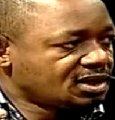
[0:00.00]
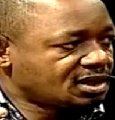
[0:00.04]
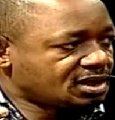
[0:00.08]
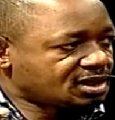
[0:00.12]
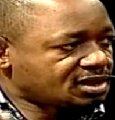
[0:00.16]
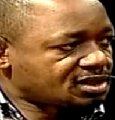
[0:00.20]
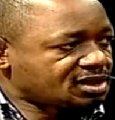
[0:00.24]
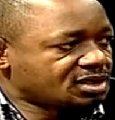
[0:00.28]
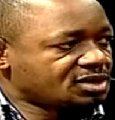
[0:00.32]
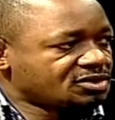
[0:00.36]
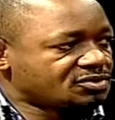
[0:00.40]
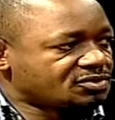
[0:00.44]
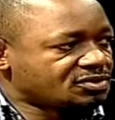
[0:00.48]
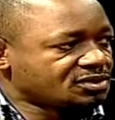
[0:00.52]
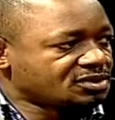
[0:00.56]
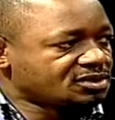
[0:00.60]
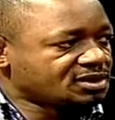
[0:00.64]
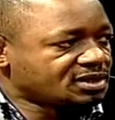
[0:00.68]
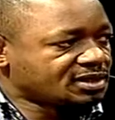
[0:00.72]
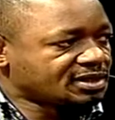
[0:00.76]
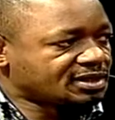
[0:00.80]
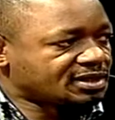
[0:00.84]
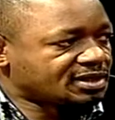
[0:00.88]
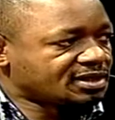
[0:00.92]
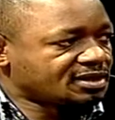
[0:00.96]
Are countries
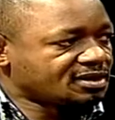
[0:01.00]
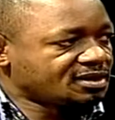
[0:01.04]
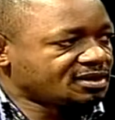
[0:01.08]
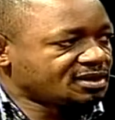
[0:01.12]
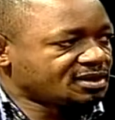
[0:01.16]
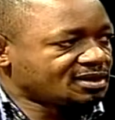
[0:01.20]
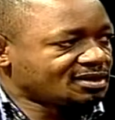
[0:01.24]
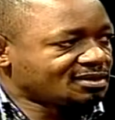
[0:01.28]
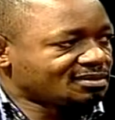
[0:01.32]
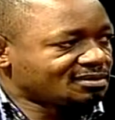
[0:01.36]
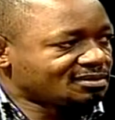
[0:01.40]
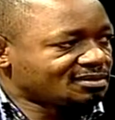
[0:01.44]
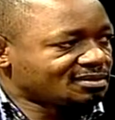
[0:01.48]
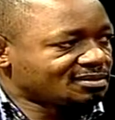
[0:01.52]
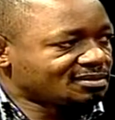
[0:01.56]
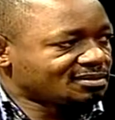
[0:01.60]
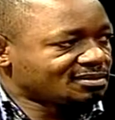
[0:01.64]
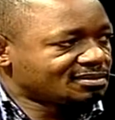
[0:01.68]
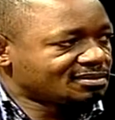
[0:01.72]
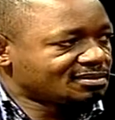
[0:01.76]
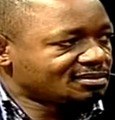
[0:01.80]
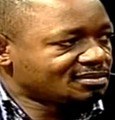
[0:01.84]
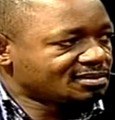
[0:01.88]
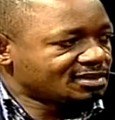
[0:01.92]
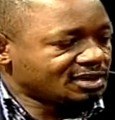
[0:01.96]
like Kenya
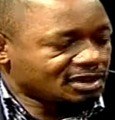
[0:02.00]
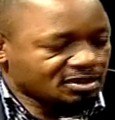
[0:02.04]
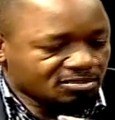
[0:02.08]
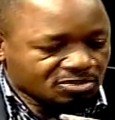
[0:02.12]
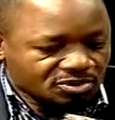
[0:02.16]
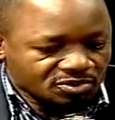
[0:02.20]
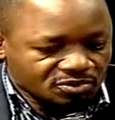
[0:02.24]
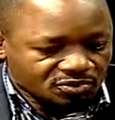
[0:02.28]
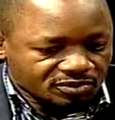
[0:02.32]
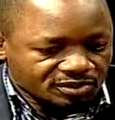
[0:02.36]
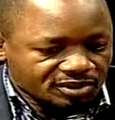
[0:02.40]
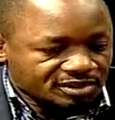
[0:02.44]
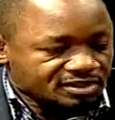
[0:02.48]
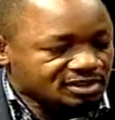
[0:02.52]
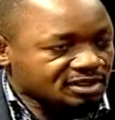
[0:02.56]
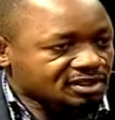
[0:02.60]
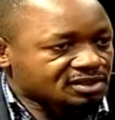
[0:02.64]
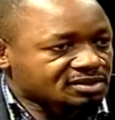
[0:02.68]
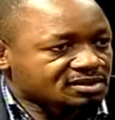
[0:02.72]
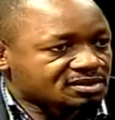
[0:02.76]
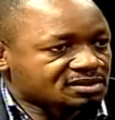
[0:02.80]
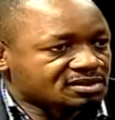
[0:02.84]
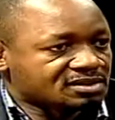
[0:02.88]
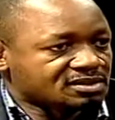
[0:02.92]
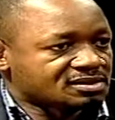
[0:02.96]
able to
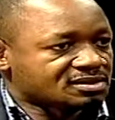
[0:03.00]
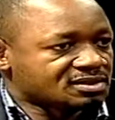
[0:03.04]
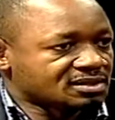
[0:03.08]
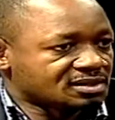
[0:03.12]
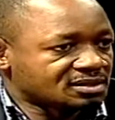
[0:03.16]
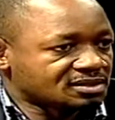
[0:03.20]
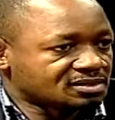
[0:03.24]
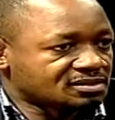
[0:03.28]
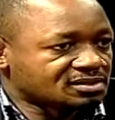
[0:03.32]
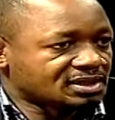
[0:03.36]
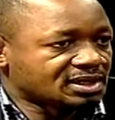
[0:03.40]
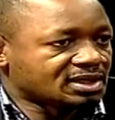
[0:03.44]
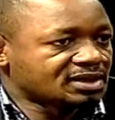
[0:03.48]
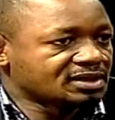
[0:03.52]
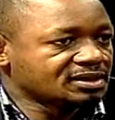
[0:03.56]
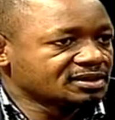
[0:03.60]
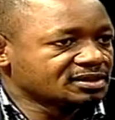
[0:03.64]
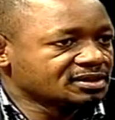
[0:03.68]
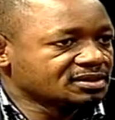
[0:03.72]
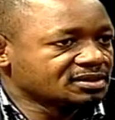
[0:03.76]
detect these things early?